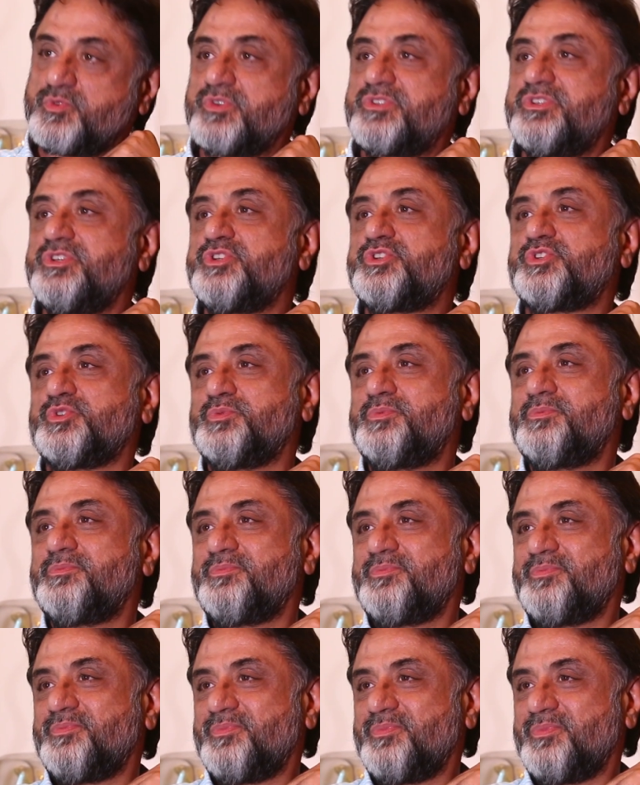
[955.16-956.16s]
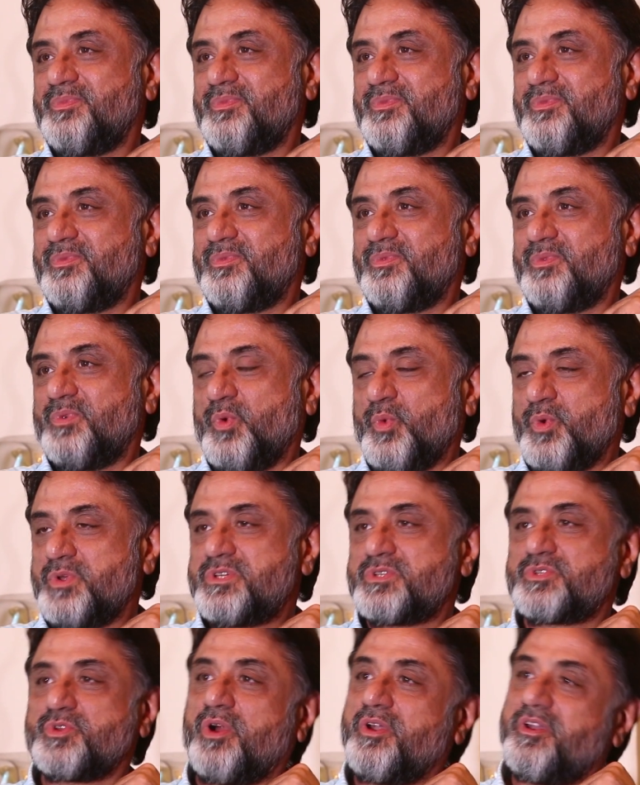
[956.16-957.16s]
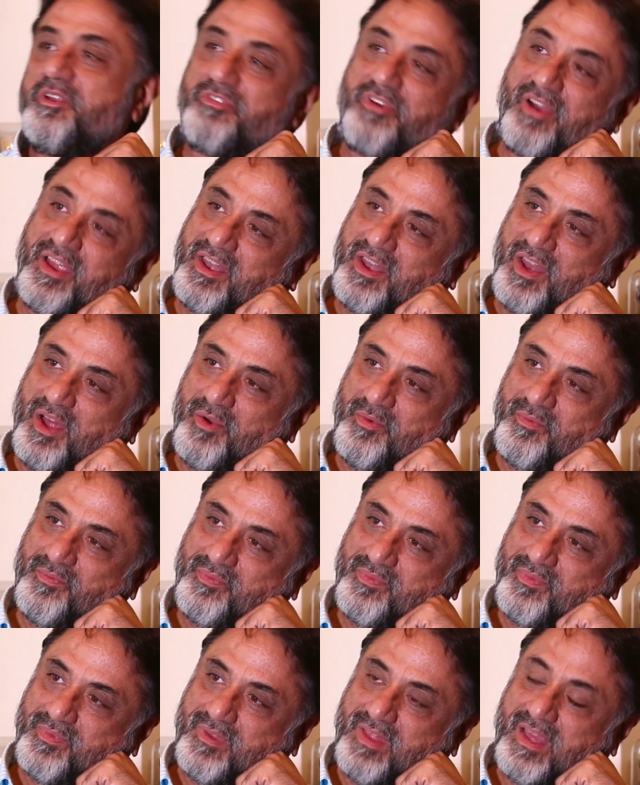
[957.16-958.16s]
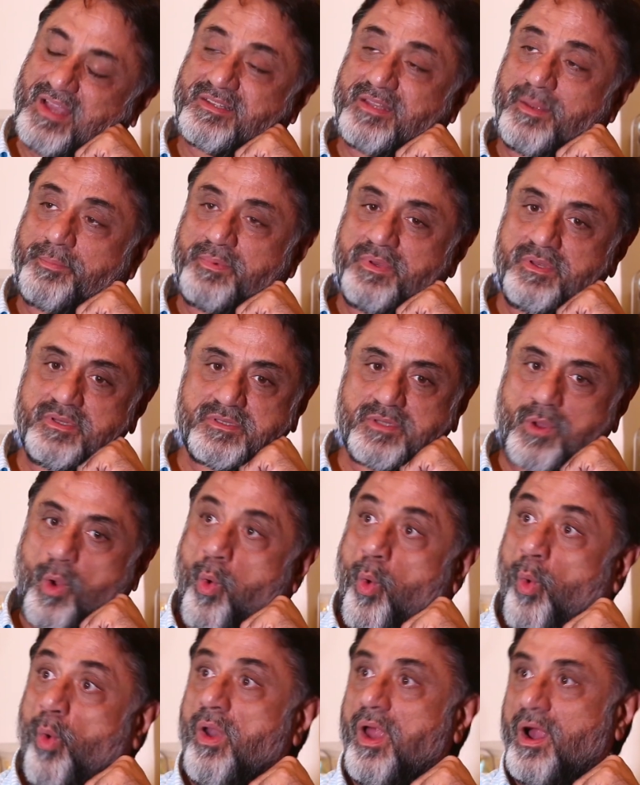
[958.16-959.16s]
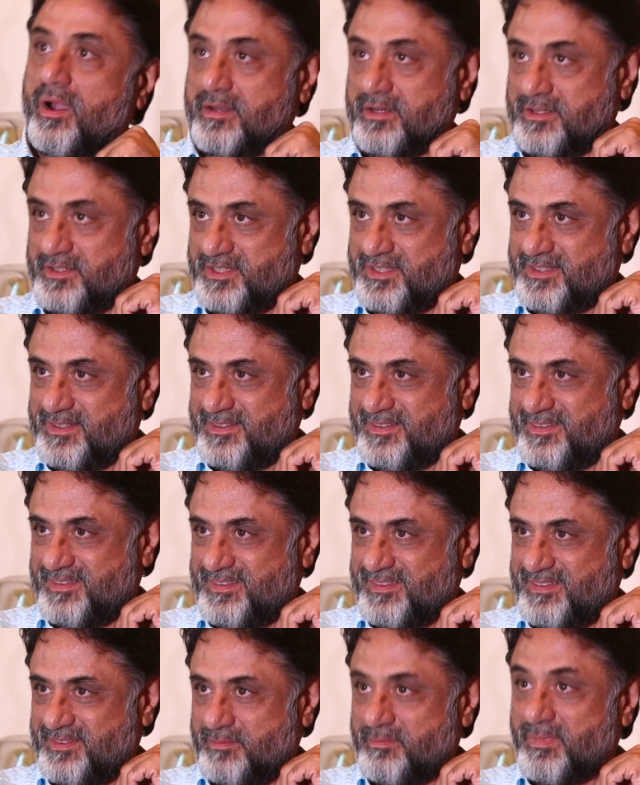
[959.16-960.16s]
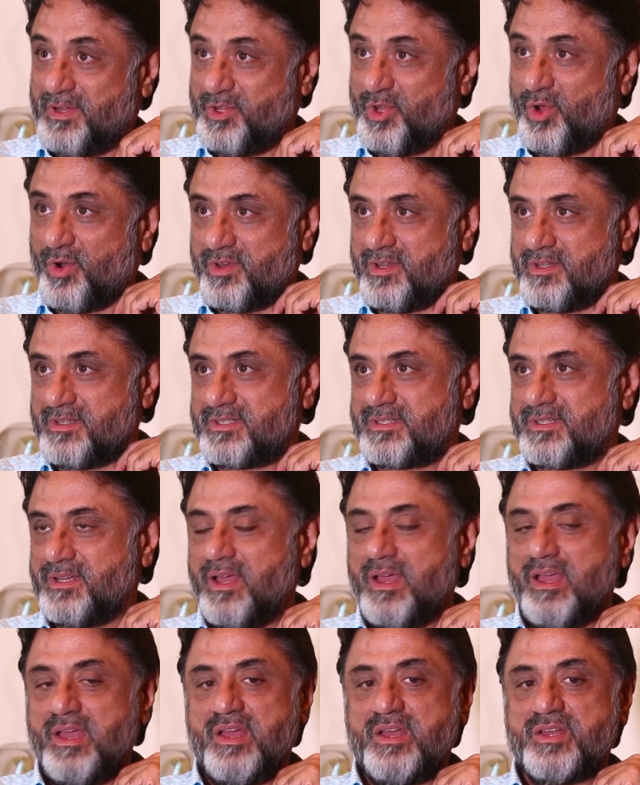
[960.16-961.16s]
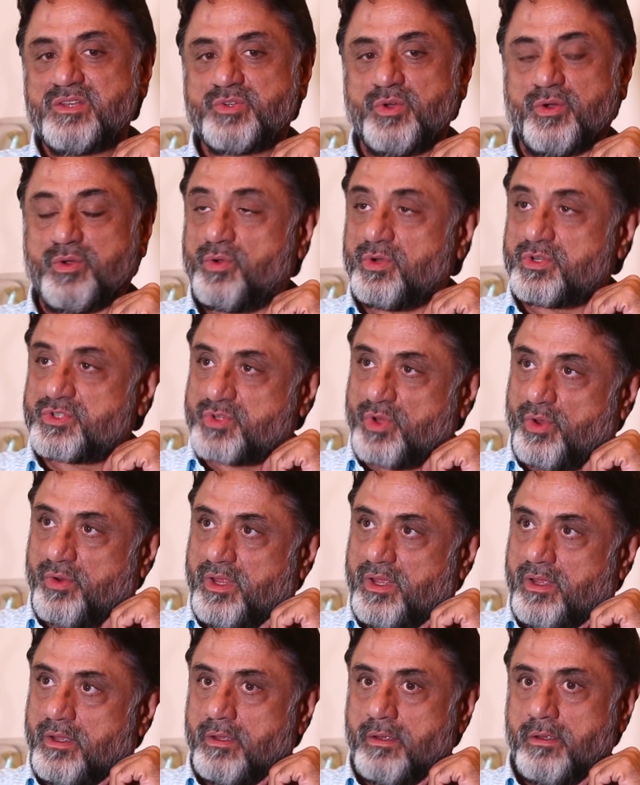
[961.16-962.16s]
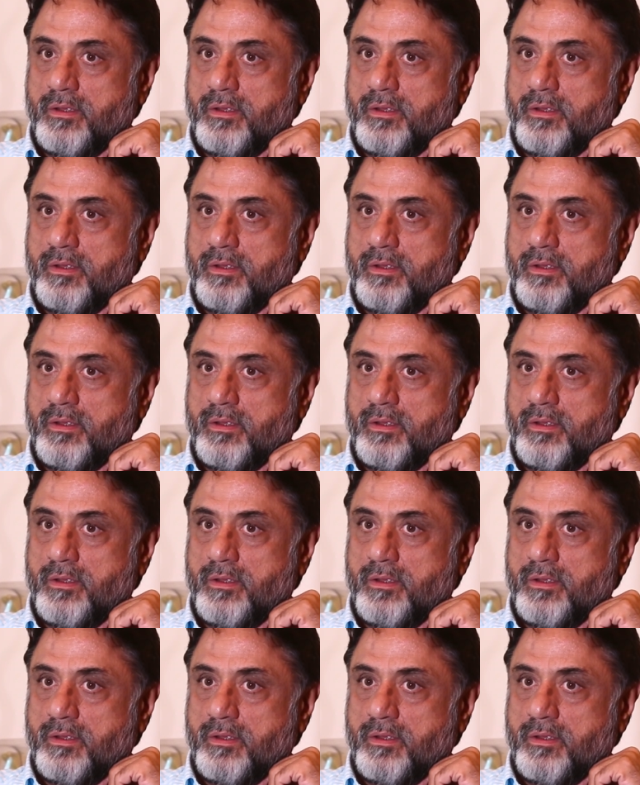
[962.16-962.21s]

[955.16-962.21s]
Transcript: was the issue, which has gotten defined now. Acceptance wholehearted by the audience. So a good story,